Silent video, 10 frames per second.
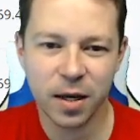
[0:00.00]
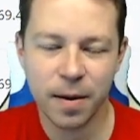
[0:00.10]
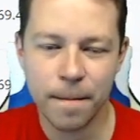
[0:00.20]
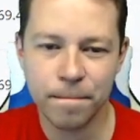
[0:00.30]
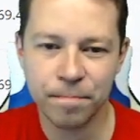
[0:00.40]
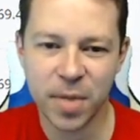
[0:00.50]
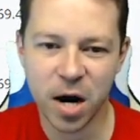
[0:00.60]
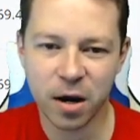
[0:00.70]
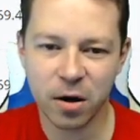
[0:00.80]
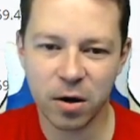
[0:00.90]

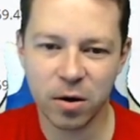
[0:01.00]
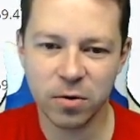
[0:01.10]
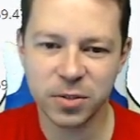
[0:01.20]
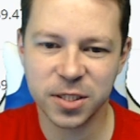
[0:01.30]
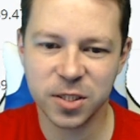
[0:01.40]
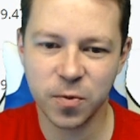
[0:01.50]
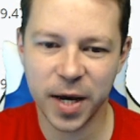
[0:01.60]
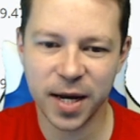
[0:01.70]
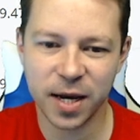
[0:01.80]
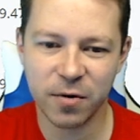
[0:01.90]
Marco
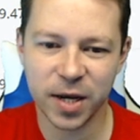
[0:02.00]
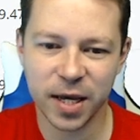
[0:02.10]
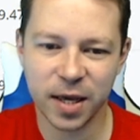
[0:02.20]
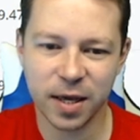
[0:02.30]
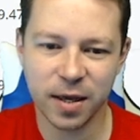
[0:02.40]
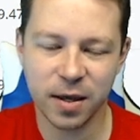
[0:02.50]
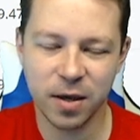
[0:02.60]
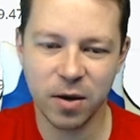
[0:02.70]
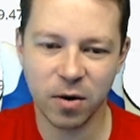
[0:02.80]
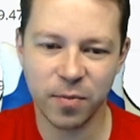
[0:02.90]
Swain Eric,
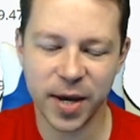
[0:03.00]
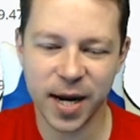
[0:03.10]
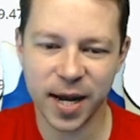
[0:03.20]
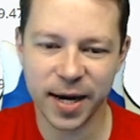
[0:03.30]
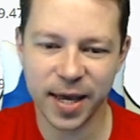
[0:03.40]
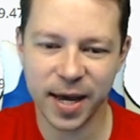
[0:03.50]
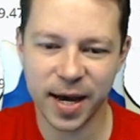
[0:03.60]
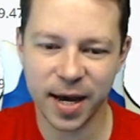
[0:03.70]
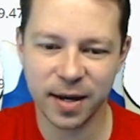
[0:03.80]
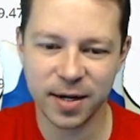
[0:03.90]
good bad ugly
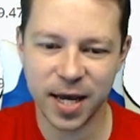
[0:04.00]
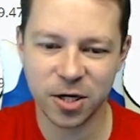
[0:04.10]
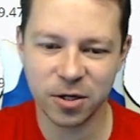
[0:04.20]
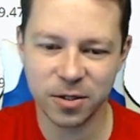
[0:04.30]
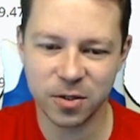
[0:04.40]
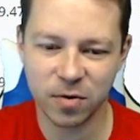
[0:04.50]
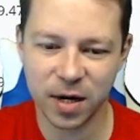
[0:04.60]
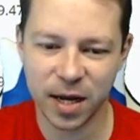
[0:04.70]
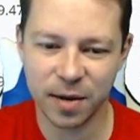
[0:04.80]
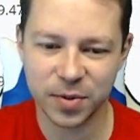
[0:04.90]
guy, natural two
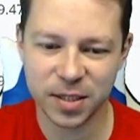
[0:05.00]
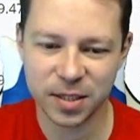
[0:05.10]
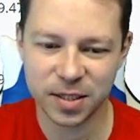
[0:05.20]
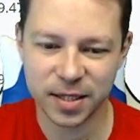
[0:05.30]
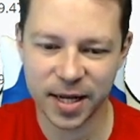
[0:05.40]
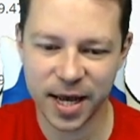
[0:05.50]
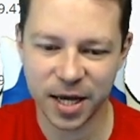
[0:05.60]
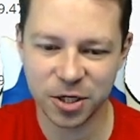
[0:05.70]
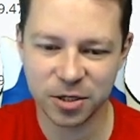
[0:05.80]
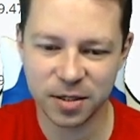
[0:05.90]
clubs
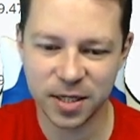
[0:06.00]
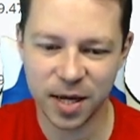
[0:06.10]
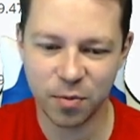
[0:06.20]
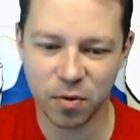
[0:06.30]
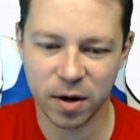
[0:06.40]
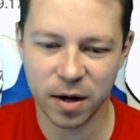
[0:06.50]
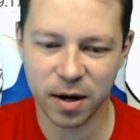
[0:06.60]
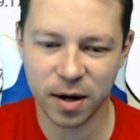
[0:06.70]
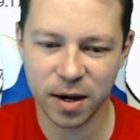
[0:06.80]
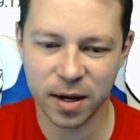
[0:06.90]
slash
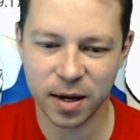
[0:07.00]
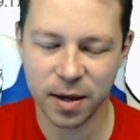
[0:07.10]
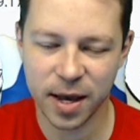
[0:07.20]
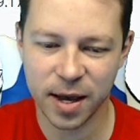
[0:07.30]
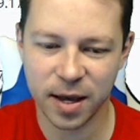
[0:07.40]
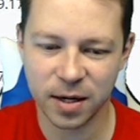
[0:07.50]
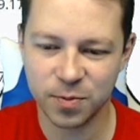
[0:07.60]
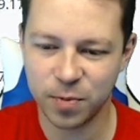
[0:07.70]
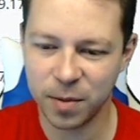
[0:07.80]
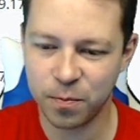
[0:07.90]
Deborah and
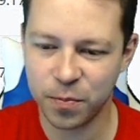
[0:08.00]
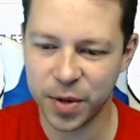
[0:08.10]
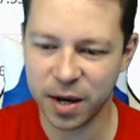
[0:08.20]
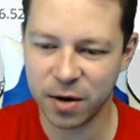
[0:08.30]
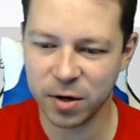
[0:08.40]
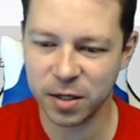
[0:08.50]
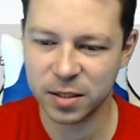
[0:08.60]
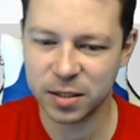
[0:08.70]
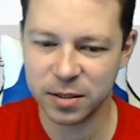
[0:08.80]
Pip Pirate.